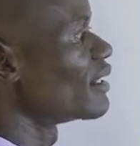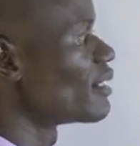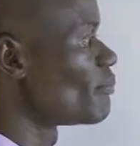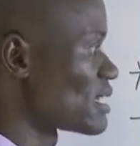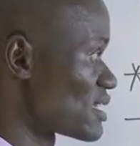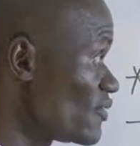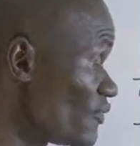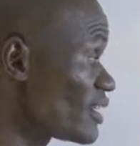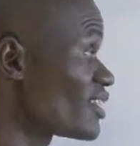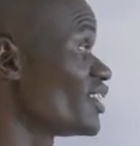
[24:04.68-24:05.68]
the
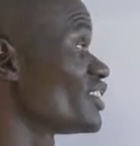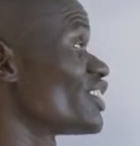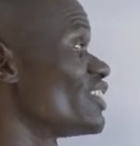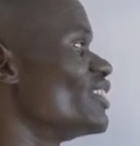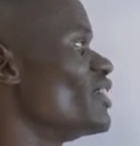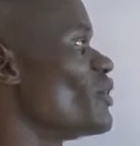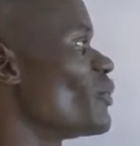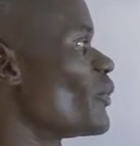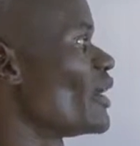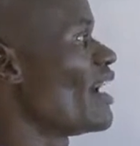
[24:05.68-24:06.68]
Pacific Ocean,
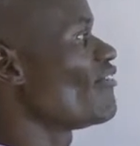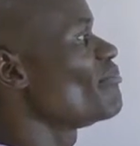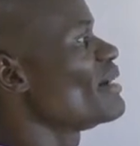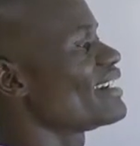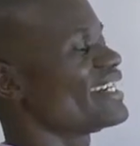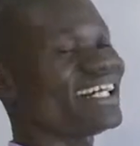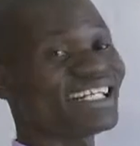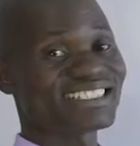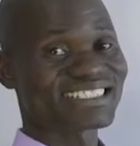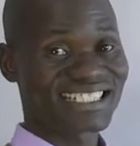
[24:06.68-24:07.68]
we have
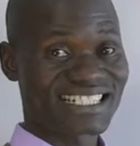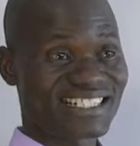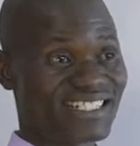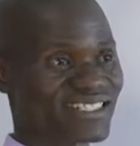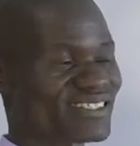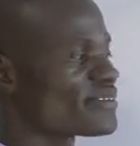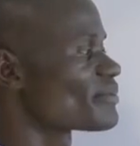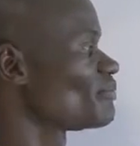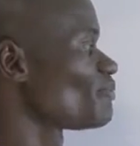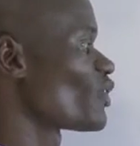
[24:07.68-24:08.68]
Mariana Trenches.
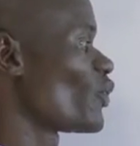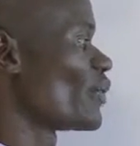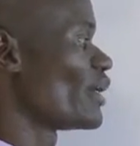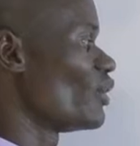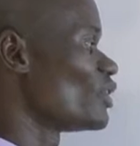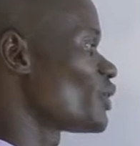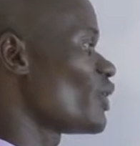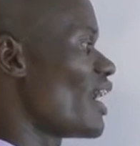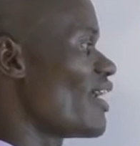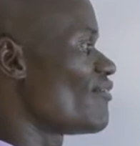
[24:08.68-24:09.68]
We
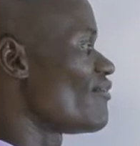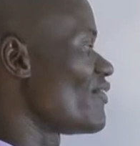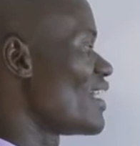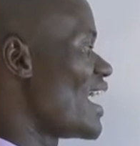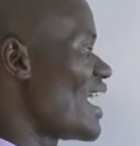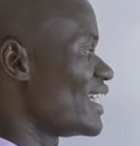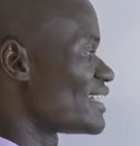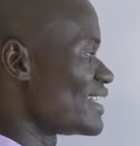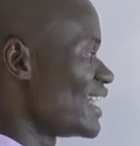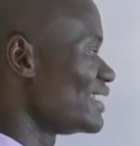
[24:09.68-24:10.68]
also have
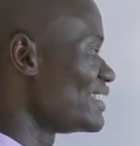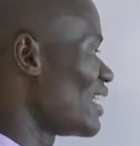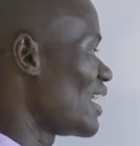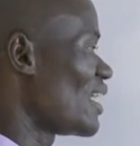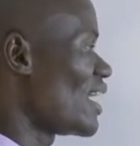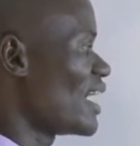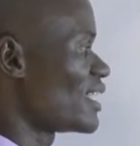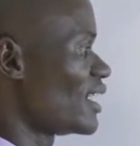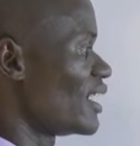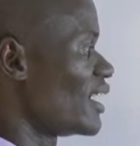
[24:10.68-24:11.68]

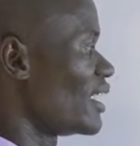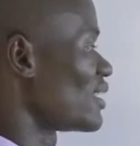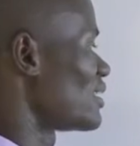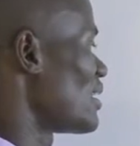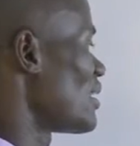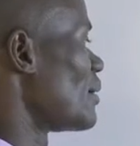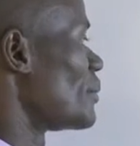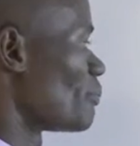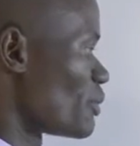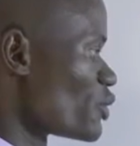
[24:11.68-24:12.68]
the
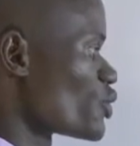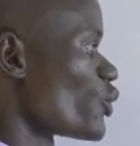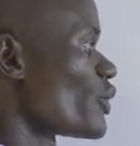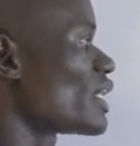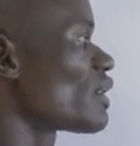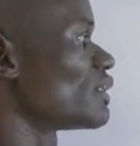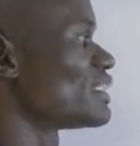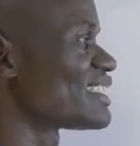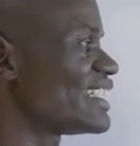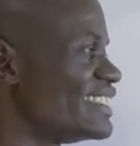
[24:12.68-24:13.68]
Puerto
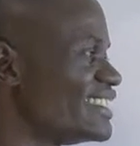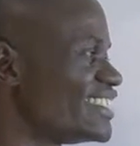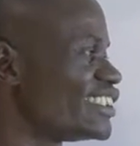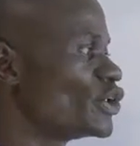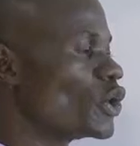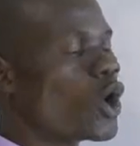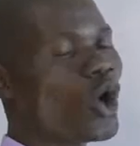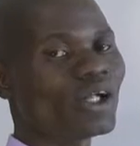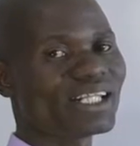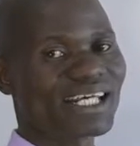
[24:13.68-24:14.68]
Rico Trench
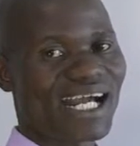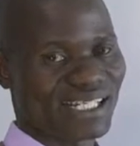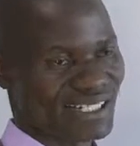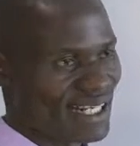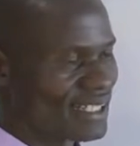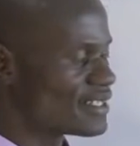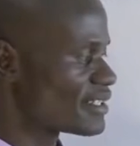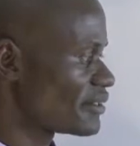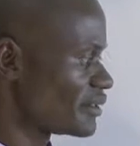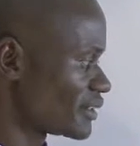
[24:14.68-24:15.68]
on the
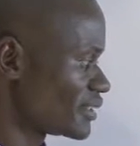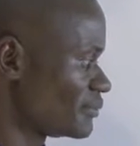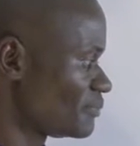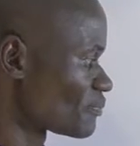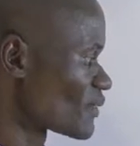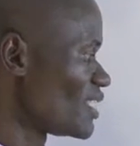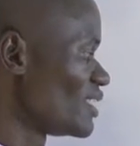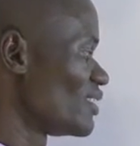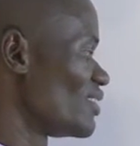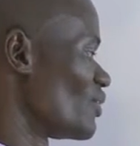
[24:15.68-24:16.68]
Atlantic Ocean.
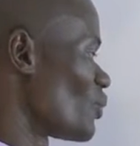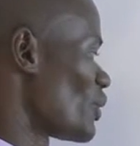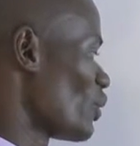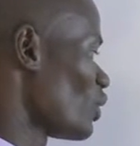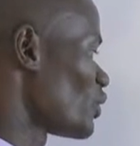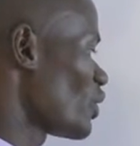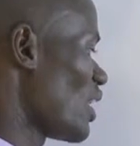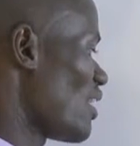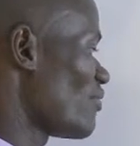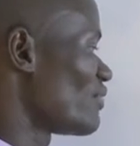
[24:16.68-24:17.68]
We also
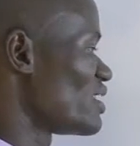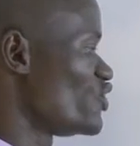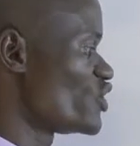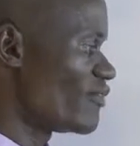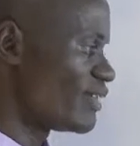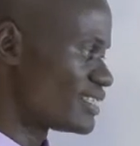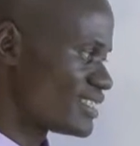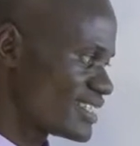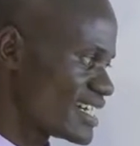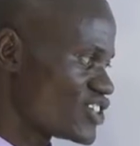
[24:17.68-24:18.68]
have the
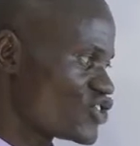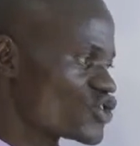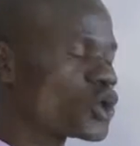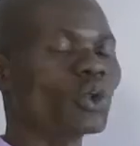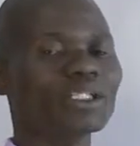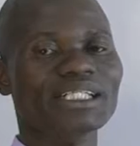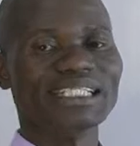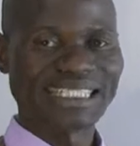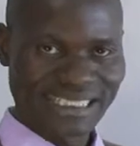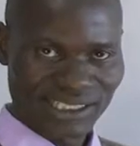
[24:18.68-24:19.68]
Java Trench on
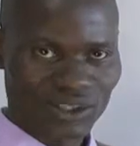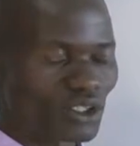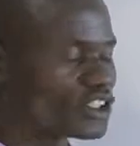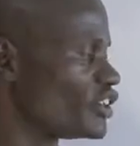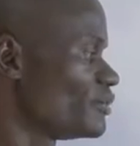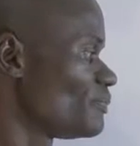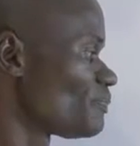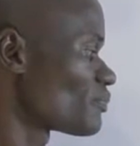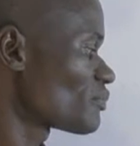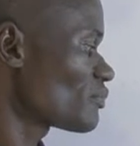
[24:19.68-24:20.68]
the Indian Ocean.